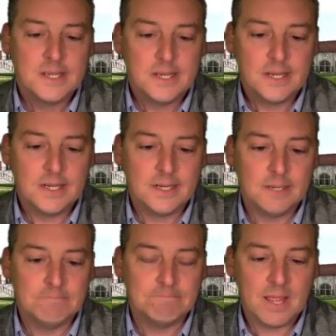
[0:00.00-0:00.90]

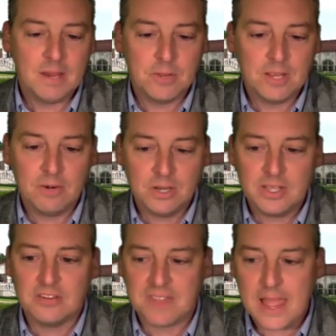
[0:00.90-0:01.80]
And we really
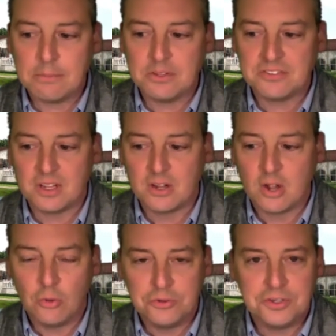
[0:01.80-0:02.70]
established a
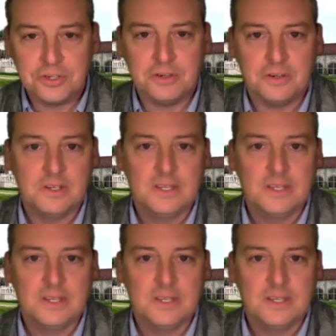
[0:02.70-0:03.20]
culture